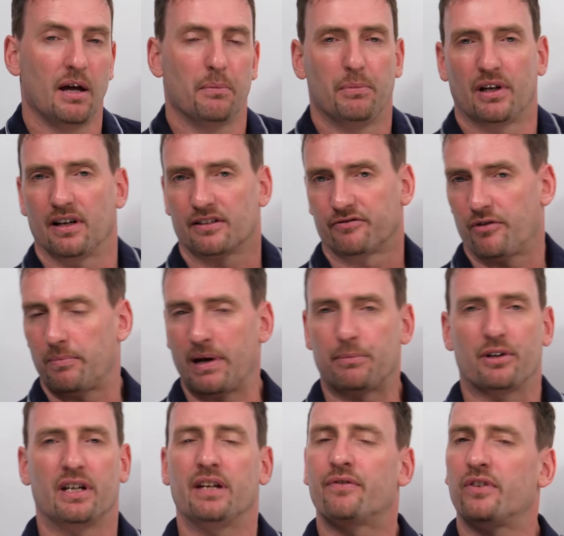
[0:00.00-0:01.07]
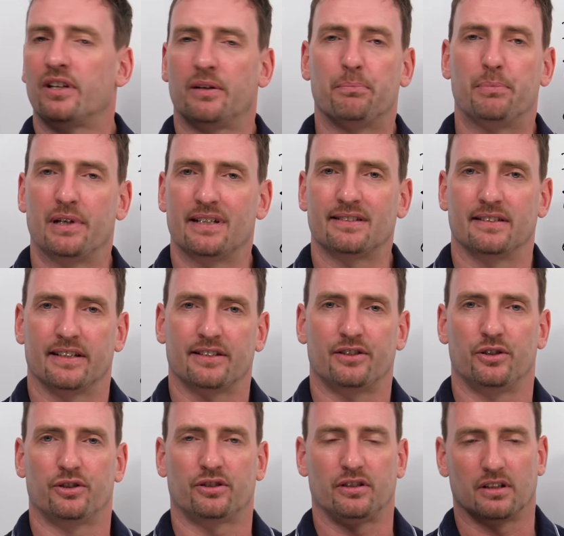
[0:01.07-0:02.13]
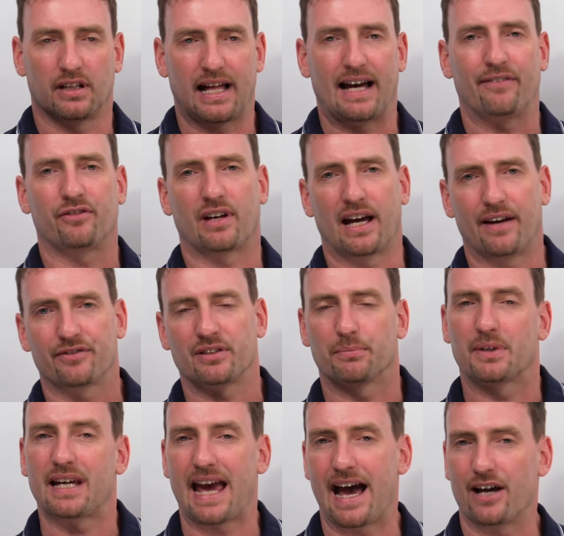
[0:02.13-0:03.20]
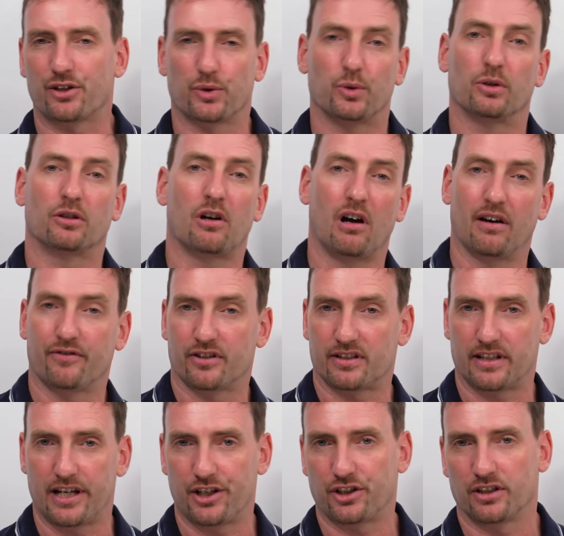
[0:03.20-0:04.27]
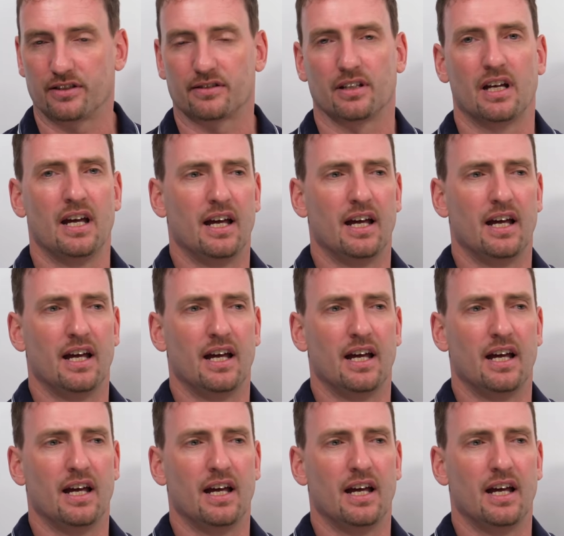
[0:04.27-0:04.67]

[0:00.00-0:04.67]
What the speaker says: Because remember, even in business, you still have to have some casual conversations,